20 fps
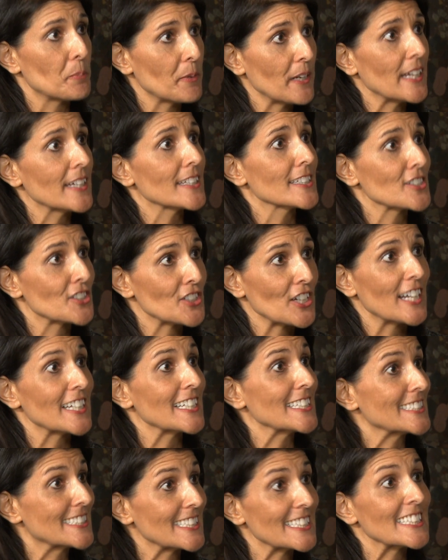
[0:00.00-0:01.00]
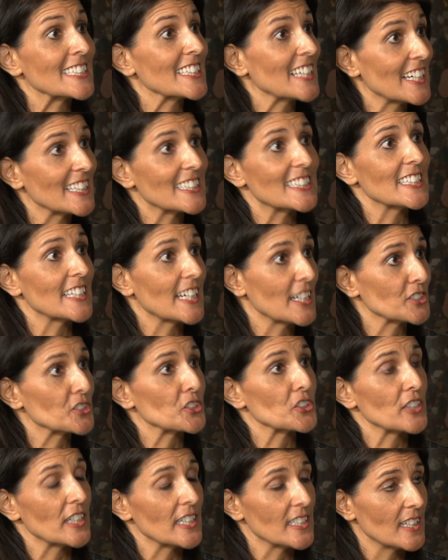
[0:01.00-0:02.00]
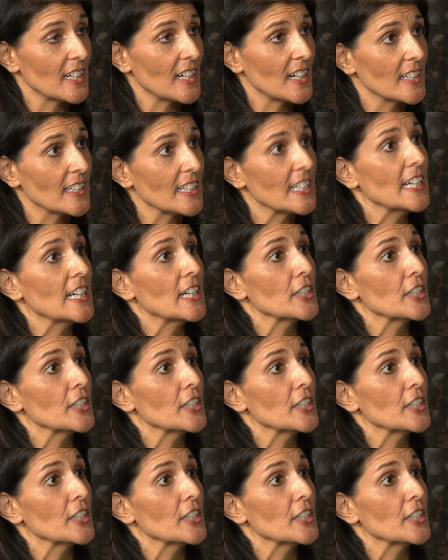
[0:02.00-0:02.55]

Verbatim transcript: Japan and China didn't like the answer they got.